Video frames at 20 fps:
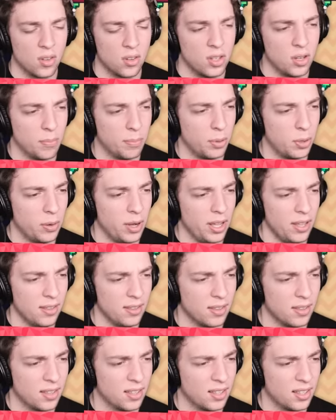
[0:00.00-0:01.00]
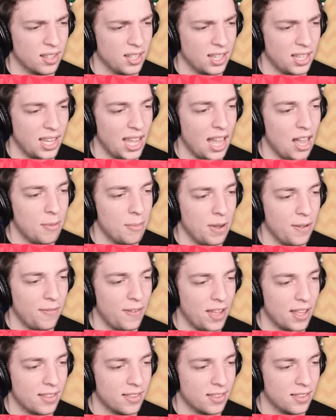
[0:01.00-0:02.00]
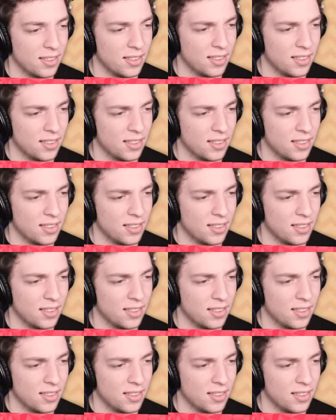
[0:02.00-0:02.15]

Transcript: You got blue eyes? Get out my Bro, face.